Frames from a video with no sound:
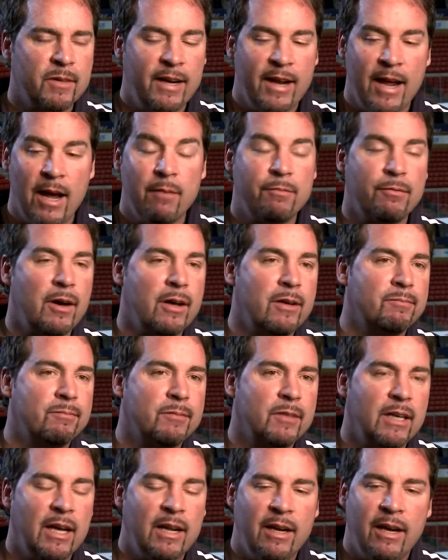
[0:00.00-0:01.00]
and have fun.
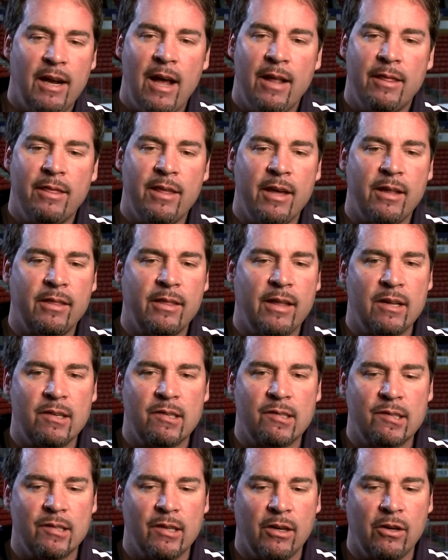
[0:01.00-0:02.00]
And I think
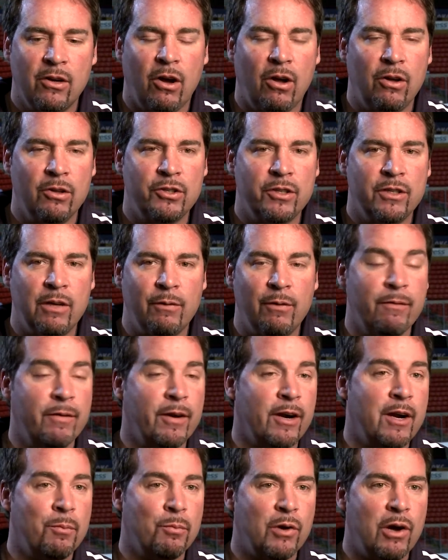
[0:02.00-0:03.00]
that's a culture that we're
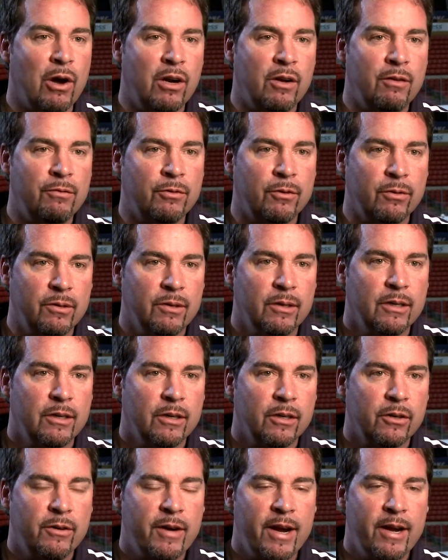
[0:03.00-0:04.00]
very proud of
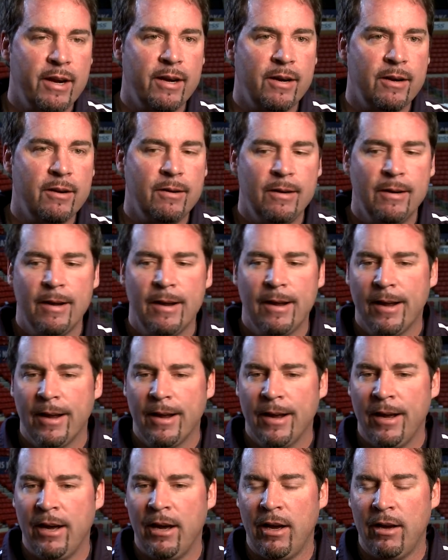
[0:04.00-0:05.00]
creating here.
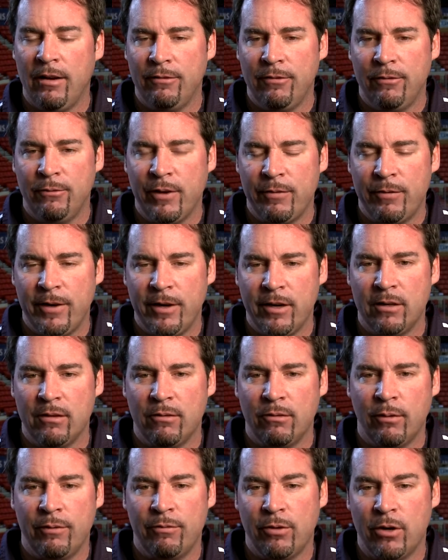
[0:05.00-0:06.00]
We've
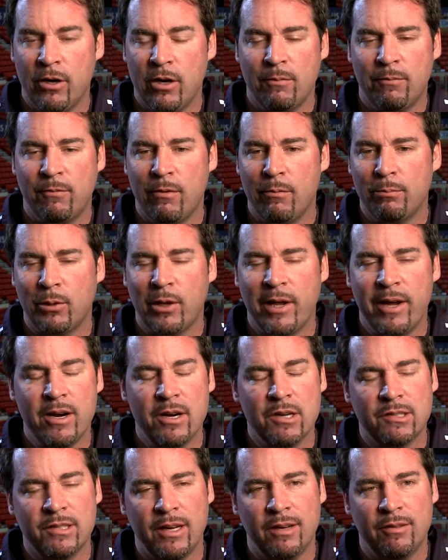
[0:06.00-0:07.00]
heard from
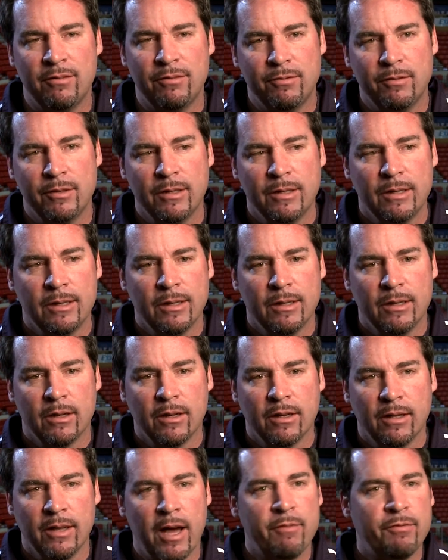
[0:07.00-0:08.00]
players that have
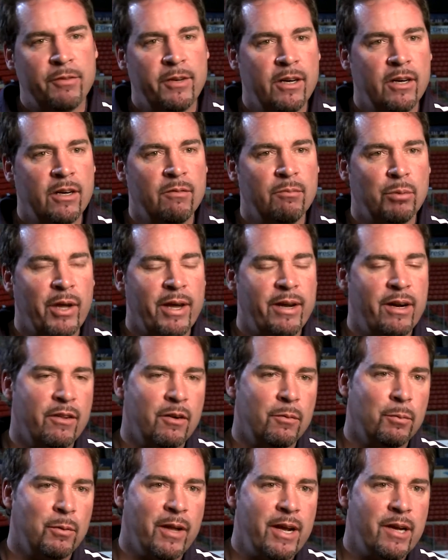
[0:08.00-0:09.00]
left here and played
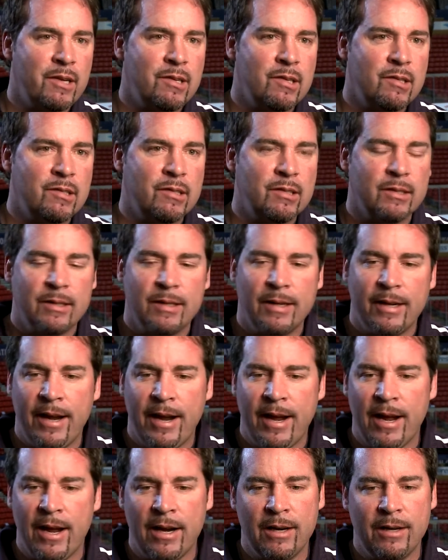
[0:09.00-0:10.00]
other places,
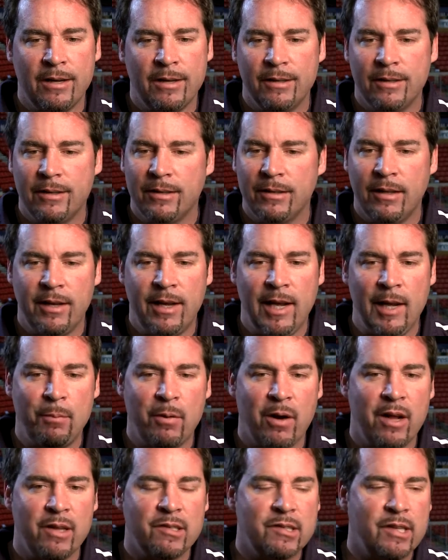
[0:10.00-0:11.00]
and they
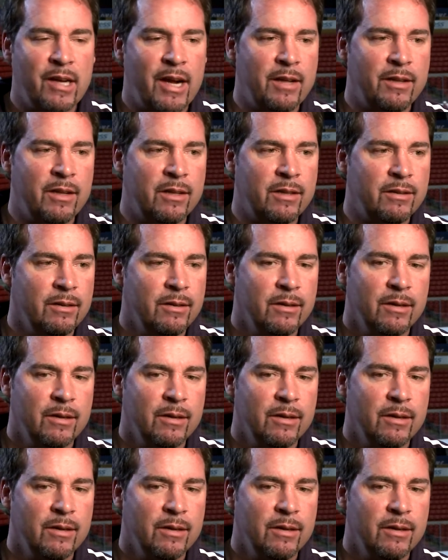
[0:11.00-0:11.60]
keep on saying that